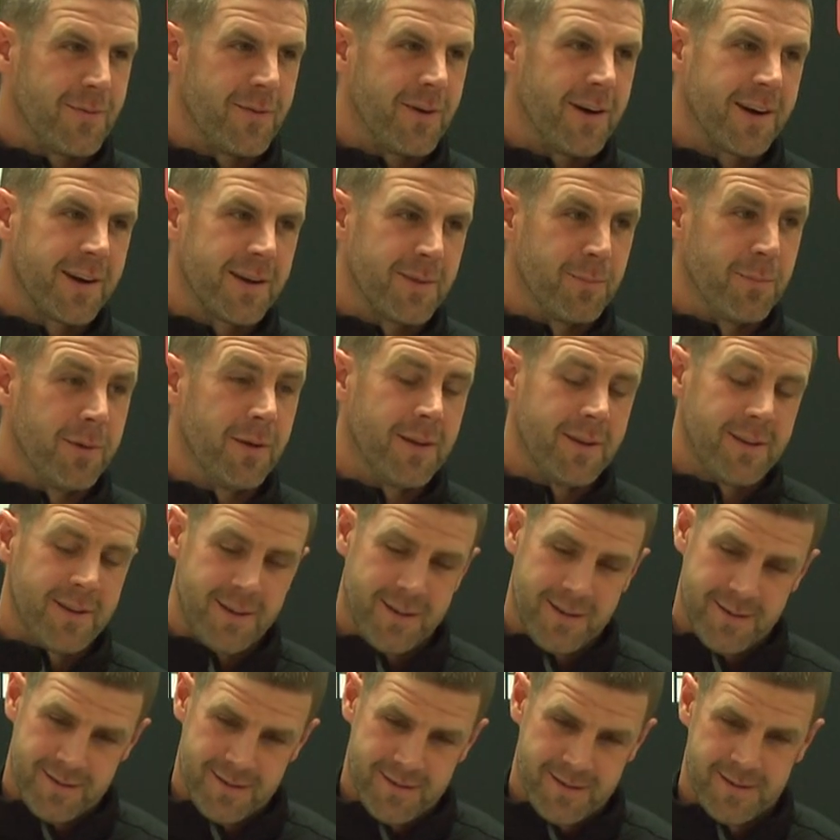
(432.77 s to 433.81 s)
if I could
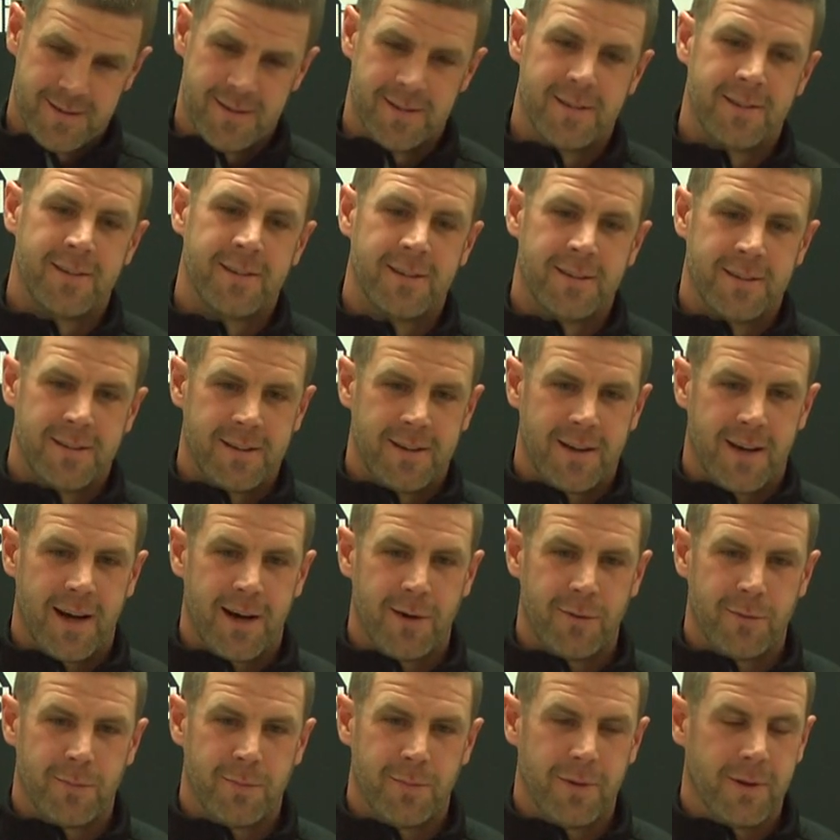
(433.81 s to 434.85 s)
play,
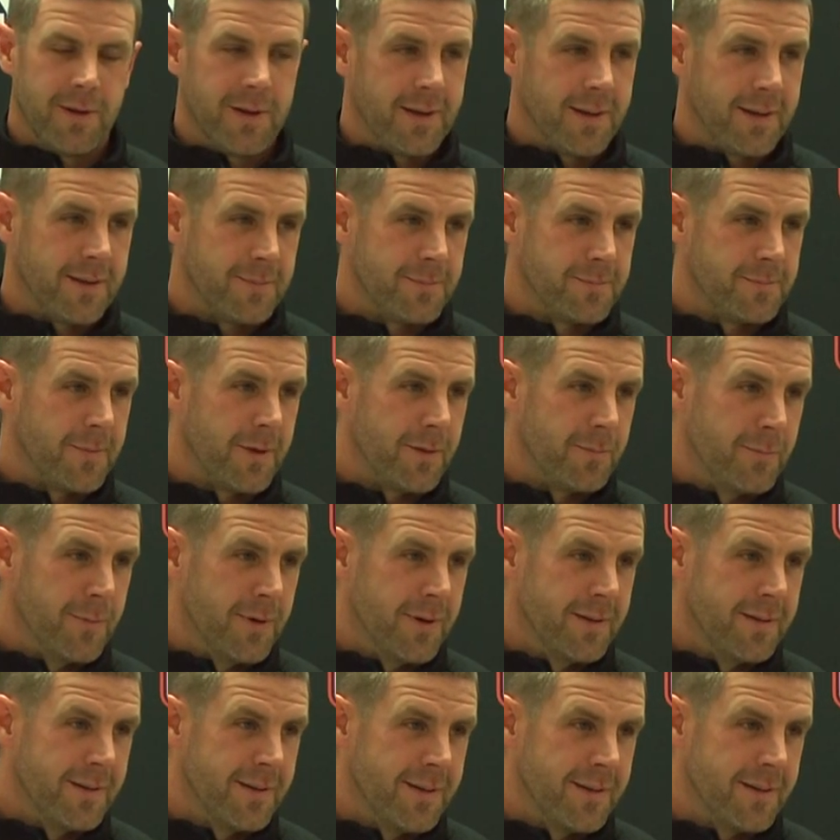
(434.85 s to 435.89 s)
I would play.
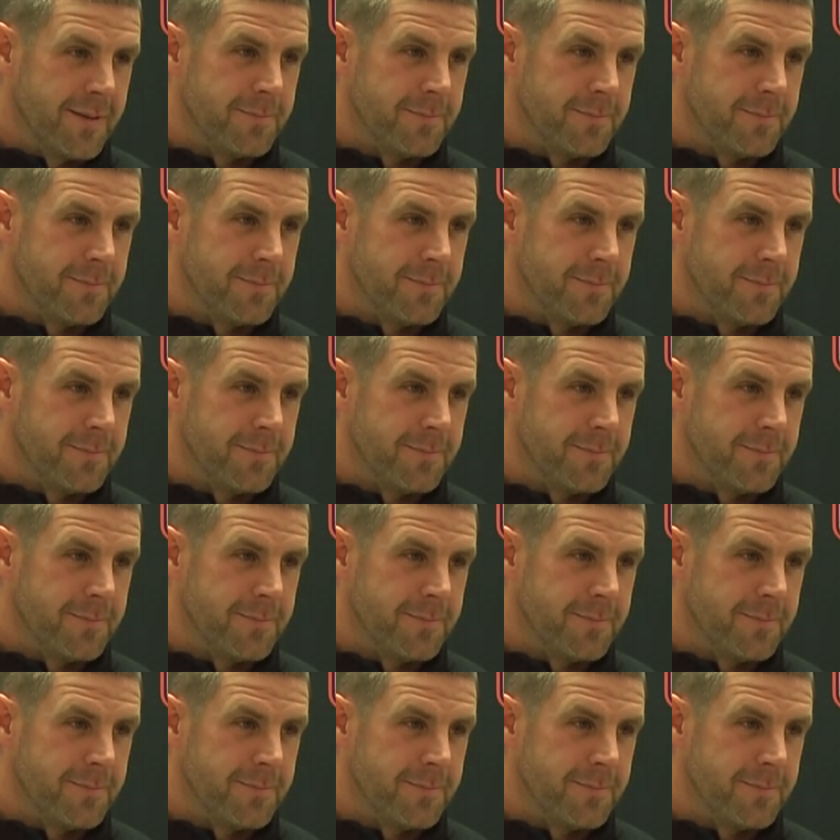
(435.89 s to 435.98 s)
But